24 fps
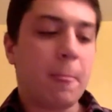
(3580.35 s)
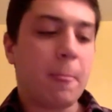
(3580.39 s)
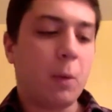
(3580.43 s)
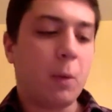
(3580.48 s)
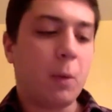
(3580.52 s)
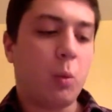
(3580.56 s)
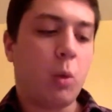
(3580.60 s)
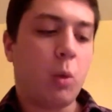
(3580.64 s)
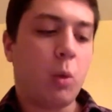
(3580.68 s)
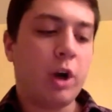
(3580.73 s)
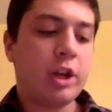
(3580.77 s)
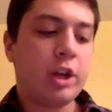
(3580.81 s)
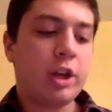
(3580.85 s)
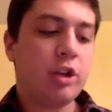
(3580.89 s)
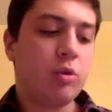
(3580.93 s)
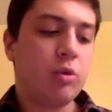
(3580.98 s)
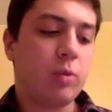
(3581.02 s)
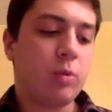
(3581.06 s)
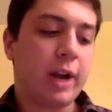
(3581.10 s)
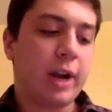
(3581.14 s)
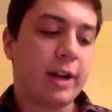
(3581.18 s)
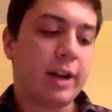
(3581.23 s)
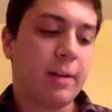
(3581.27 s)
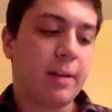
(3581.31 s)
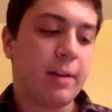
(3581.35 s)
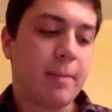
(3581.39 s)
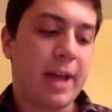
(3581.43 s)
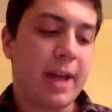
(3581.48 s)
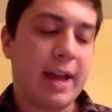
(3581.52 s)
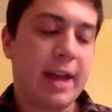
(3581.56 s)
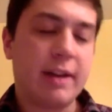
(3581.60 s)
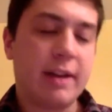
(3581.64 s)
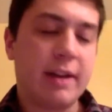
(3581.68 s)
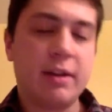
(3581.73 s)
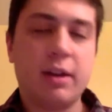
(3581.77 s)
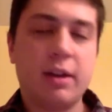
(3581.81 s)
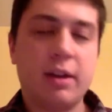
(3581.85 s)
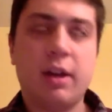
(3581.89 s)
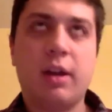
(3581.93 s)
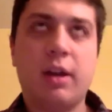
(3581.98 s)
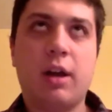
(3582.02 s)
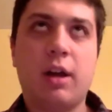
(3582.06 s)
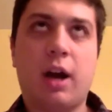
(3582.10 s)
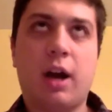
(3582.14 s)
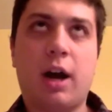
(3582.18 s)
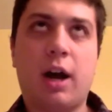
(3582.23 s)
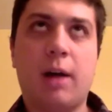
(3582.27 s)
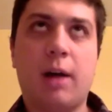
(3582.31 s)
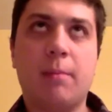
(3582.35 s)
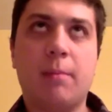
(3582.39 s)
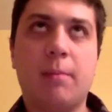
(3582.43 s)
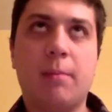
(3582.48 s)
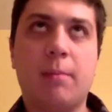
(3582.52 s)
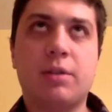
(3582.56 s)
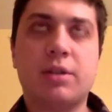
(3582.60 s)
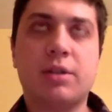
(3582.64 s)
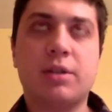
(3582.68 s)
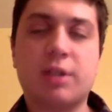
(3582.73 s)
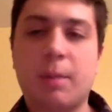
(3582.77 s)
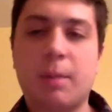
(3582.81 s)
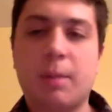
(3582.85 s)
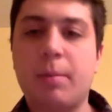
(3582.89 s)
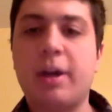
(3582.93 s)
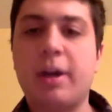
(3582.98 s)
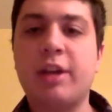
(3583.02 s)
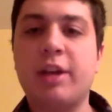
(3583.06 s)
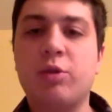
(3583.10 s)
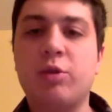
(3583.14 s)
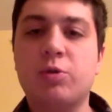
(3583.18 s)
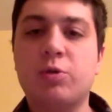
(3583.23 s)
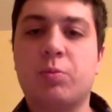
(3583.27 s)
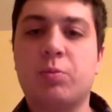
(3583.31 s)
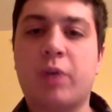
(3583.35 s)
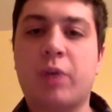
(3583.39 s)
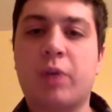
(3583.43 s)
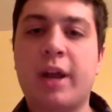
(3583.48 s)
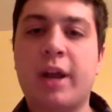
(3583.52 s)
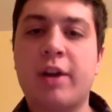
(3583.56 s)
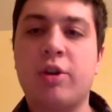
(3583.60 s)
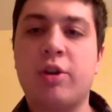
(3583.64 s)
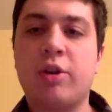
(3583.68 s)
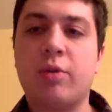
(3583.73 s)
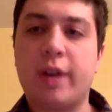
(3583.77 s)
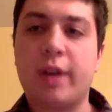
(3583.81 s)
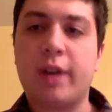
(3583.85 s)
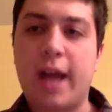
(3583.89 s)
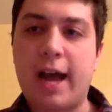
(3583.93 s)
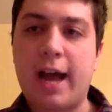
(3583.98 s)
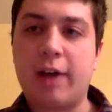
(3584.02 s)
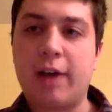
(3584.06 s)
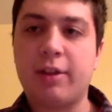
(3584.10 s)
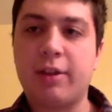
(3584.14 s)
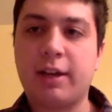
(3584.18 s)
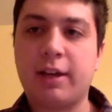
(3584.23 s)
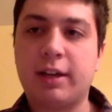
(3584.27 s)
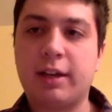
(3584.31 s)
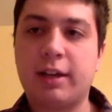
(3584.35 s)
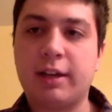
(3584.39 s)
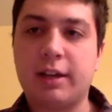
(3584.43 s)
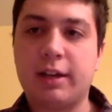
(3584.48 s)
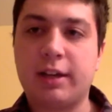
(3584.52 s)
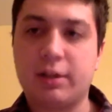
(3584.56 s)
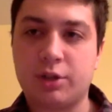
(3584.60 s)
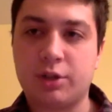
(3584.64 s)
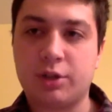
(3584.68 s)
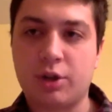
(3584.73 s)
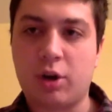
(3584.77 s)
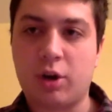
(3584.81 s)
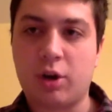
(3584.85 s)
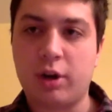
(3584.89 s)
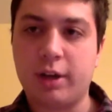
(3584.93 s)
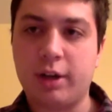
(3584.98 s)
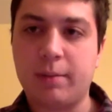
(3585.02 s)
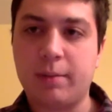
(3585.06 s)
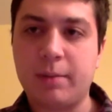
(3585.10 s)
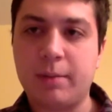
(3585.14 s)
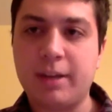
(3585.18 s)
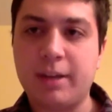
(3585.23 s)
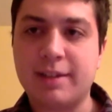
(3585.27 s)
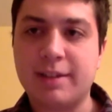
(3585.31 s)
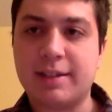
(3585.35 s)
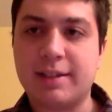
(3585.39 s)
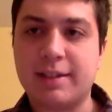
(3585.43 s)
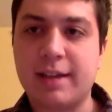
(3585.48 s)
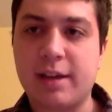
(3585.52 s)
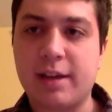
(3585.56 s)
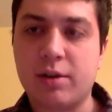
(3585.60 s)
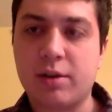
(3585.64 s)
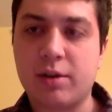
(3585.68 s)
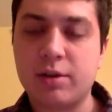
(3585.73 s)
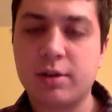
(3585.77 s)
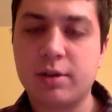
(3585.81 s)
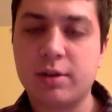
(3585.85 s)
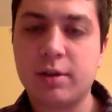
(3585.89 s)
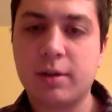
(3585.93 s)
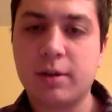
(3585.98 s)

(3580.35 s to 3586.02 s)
What do you recommend to somebody who's brand new and how they can get started in sales?